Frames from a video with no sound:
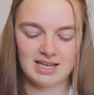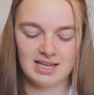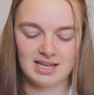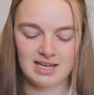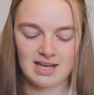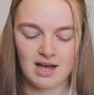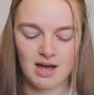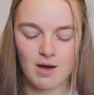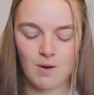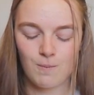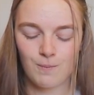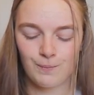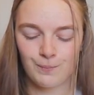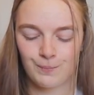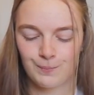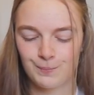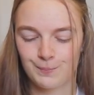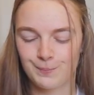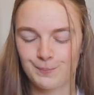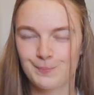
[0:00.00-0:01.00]

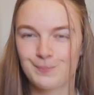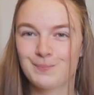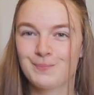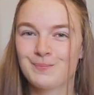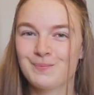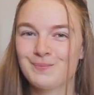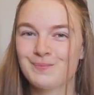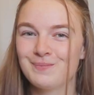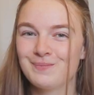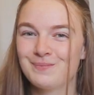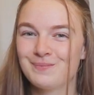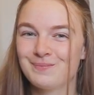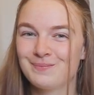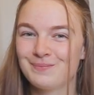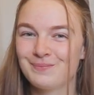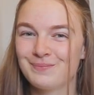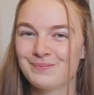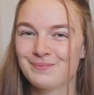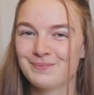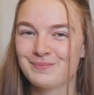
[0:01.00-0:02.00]

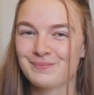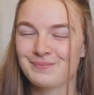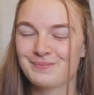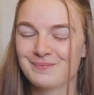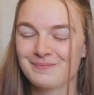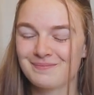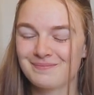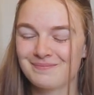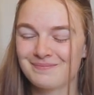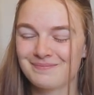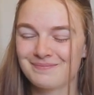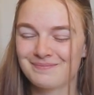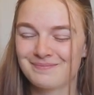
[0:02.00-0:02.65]
(silence)